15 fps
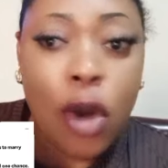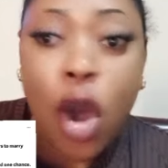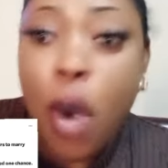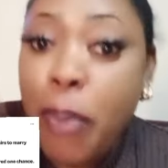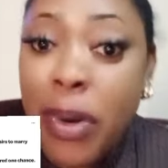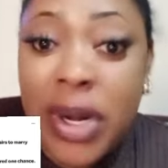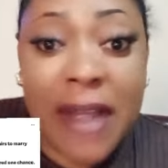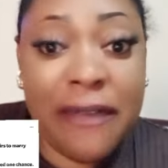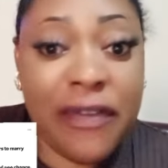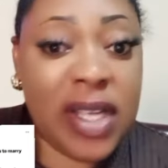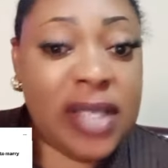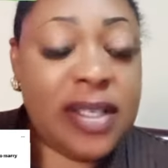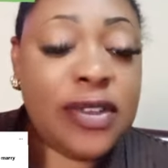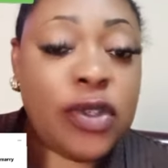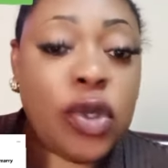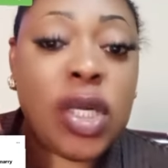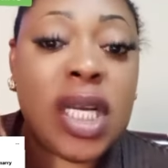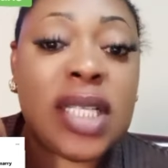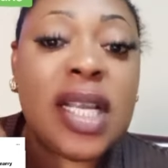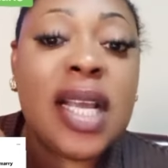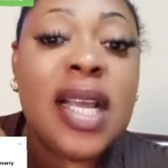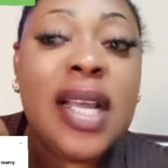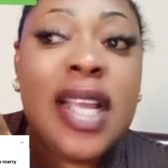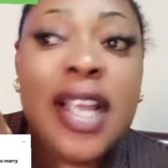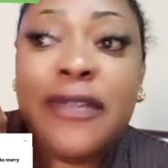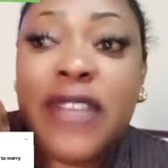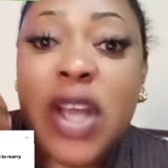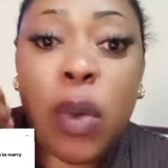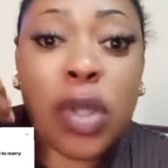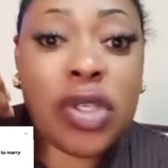Open everything so that
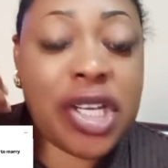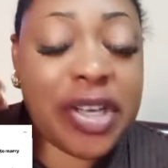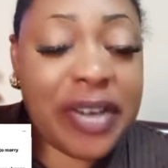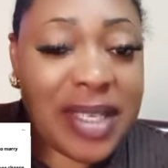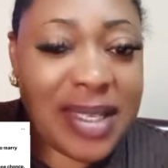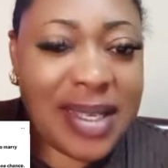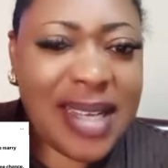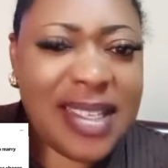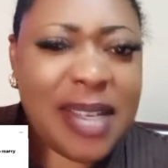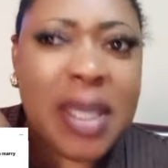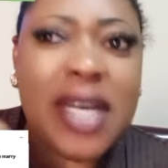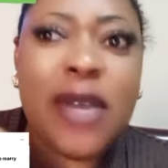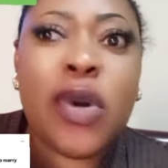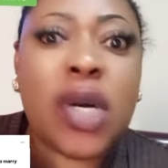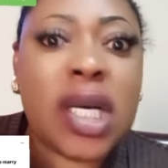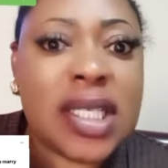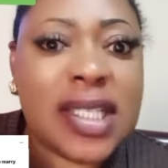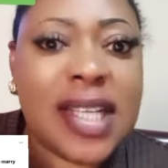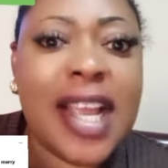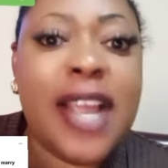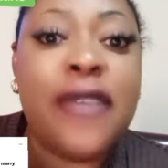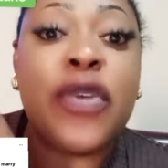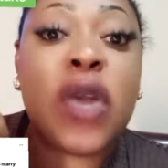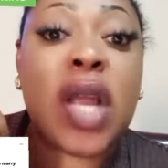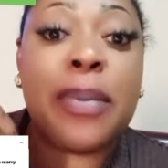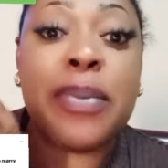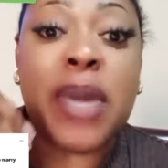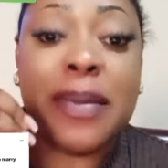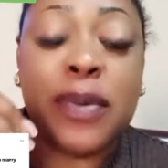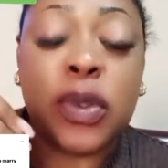if they want to criticize them, and they will criticize, if you
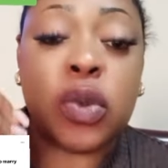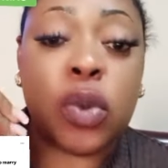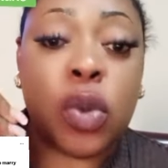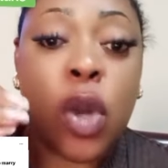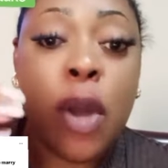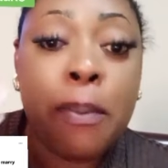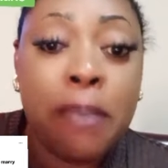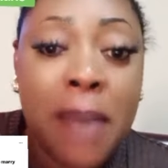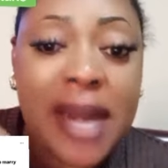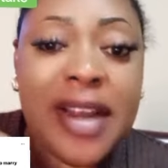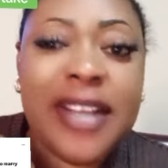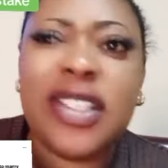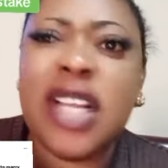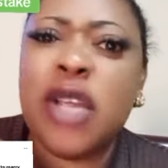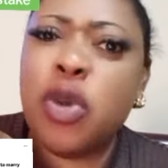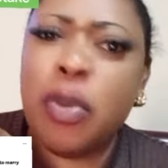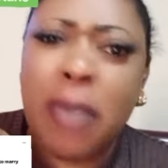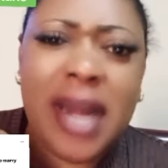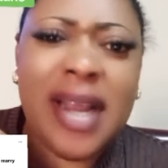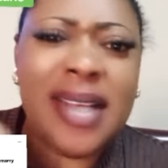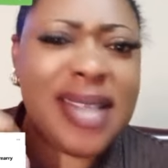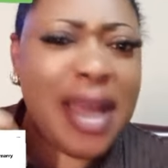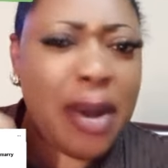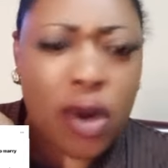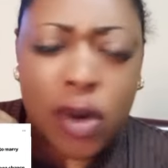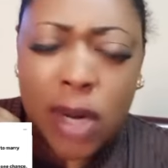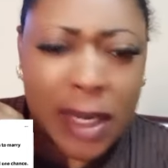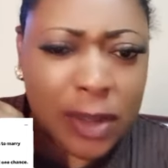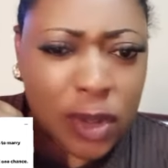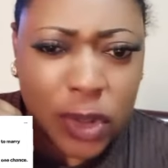can be able to manage, then you manage
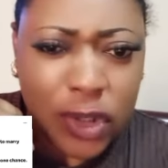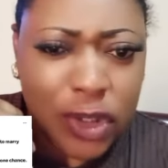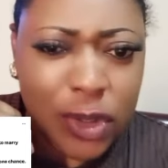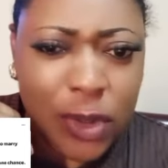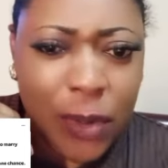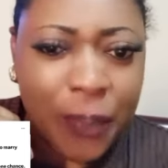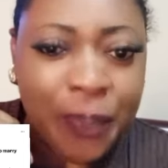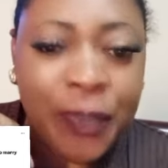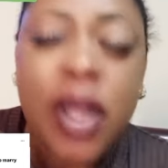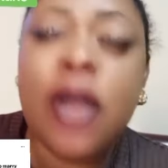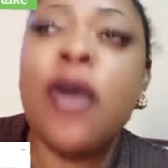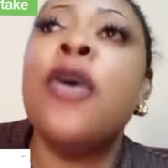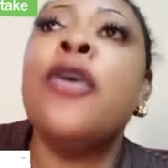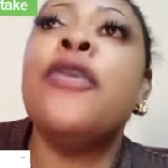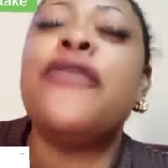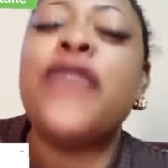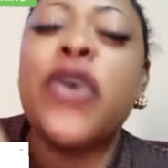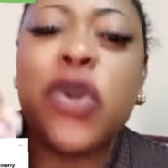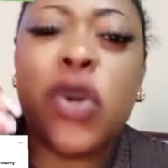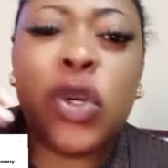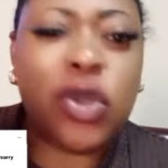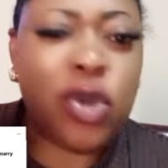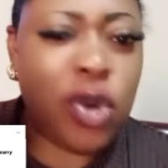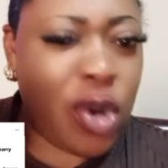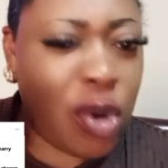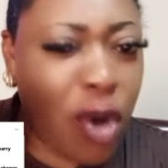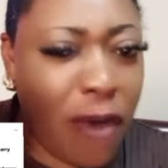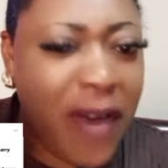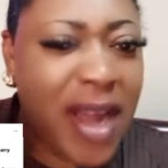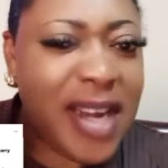and continue. For you to
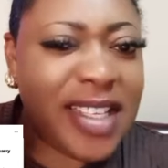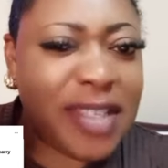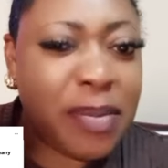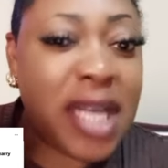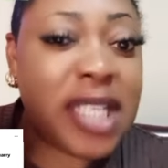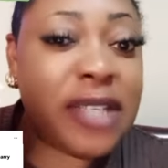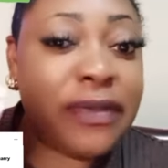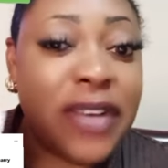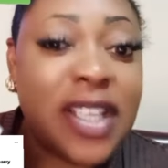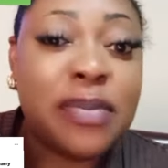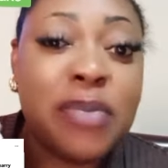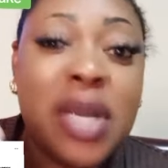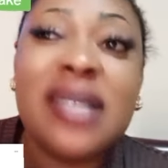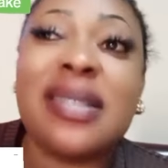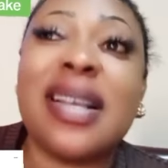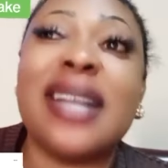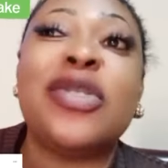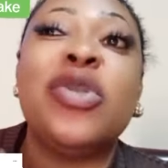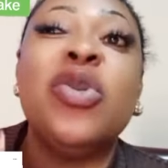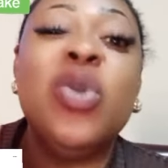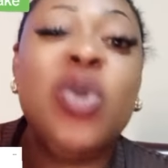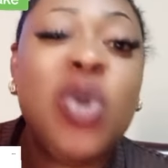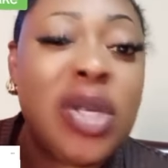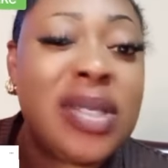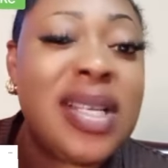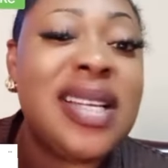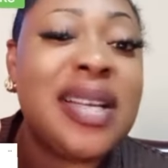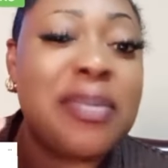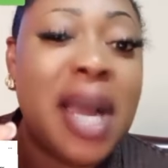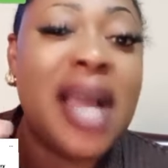cover this man's face means that you know, say
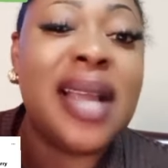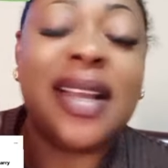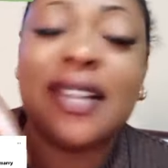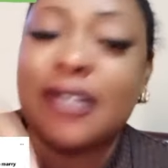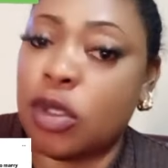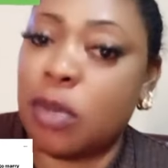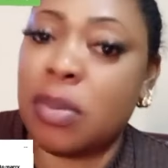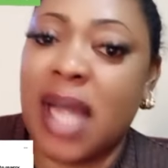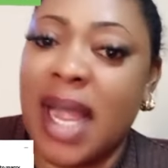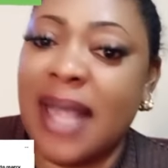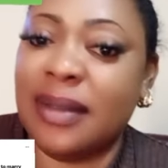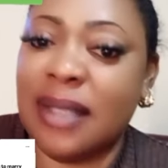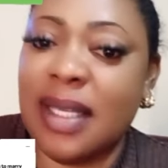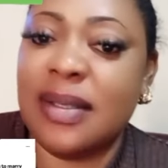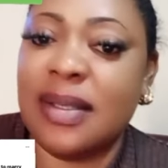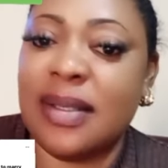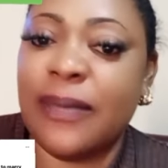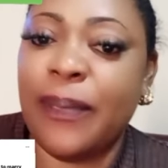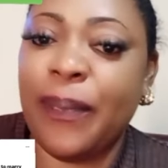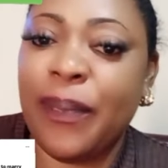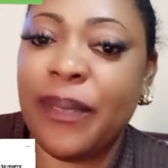the man gets some kind things.